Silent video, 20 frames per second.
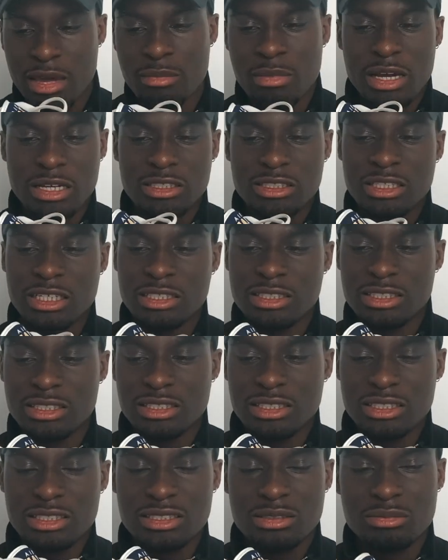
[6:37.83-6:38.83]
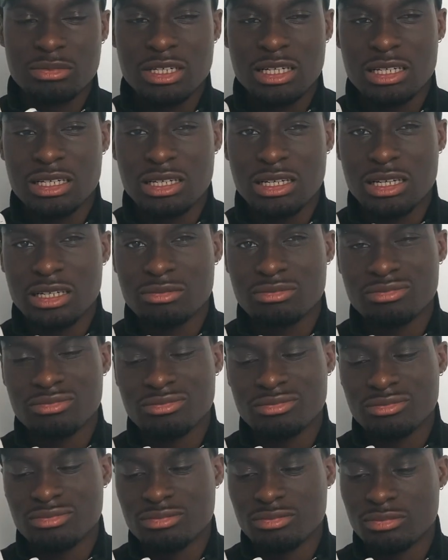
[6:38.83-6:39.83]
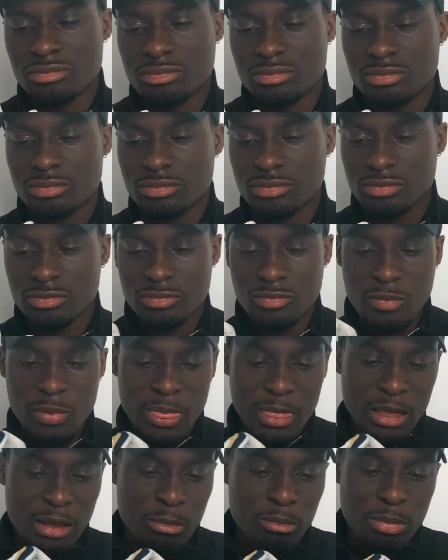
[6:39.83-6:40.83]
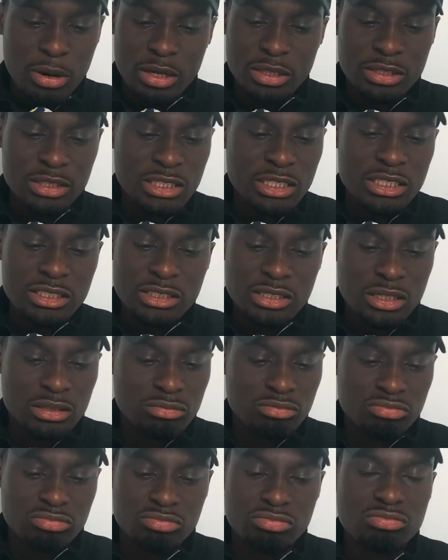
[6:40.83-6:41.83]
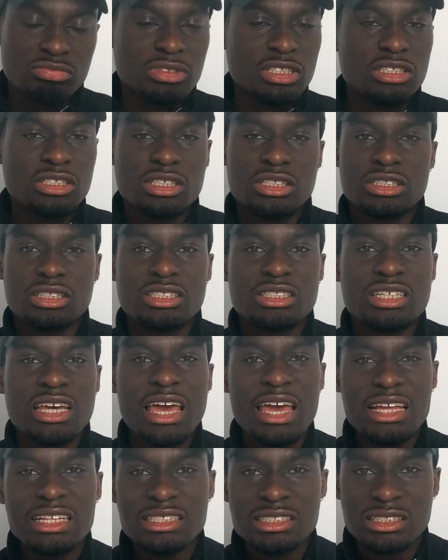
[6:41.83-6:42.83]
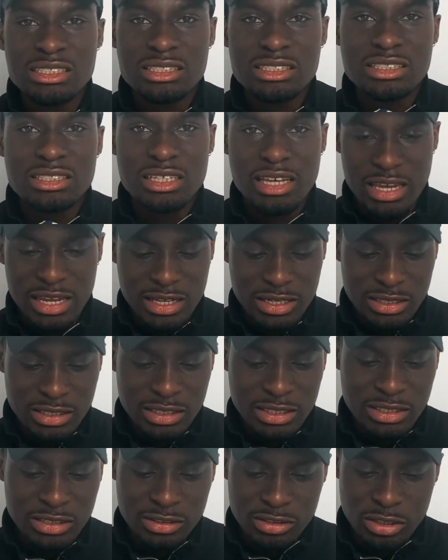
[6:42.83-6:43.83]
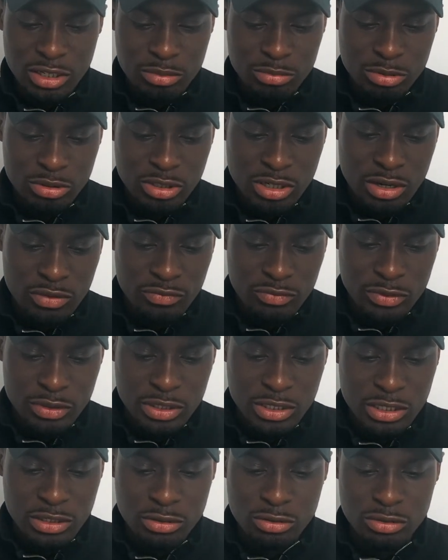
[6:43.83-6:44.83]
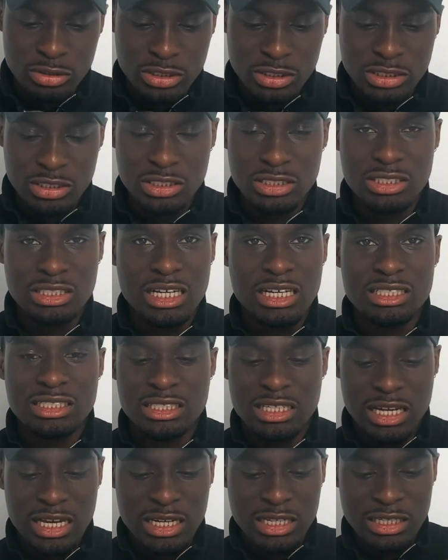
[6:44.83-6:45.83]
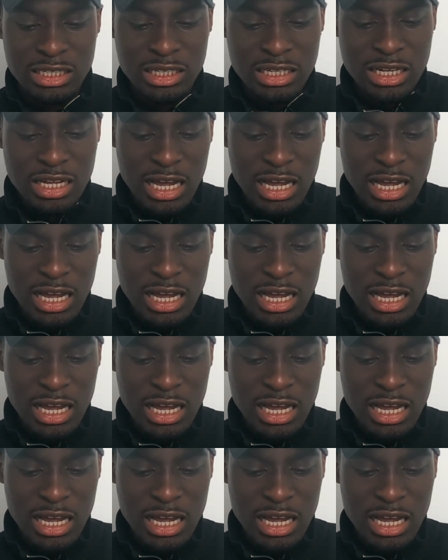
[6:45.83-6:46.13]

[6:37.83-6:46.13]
Max 96. I'm kind of like, But these are 10/10 in terms of comfort, and I got these in a size 9.